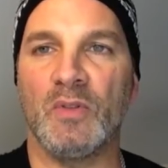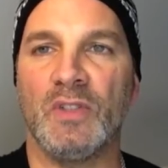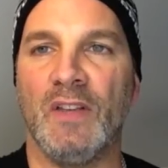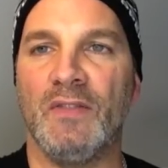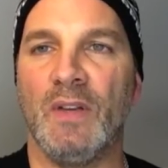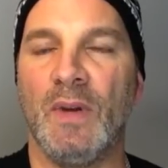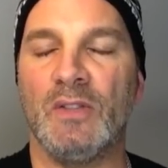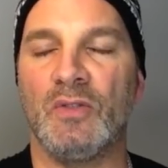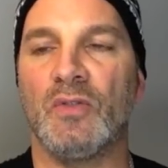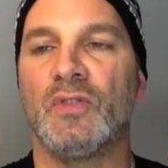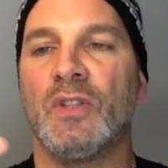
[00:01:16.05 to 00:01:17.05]
safety
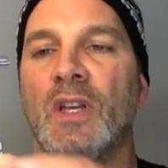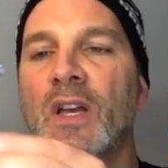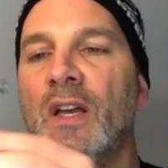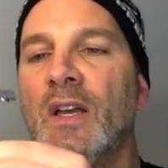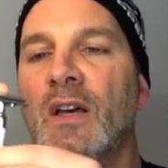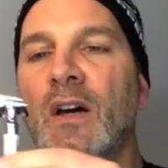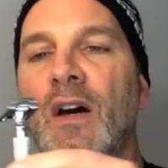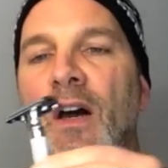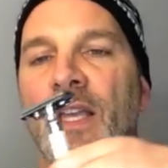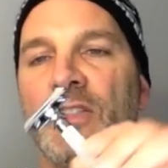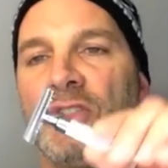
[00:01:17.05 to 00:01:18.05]
razors, uh,
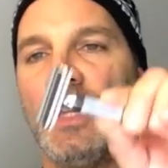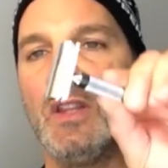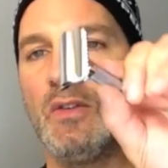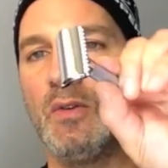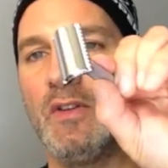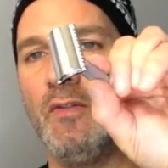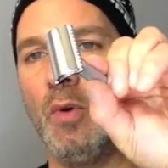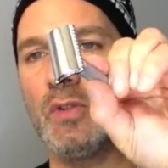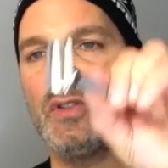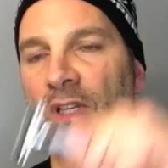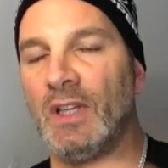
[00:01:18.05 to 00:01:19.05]

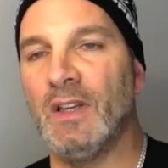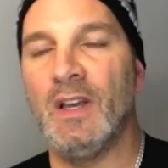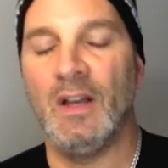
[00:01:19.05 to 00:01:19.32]
HD34C.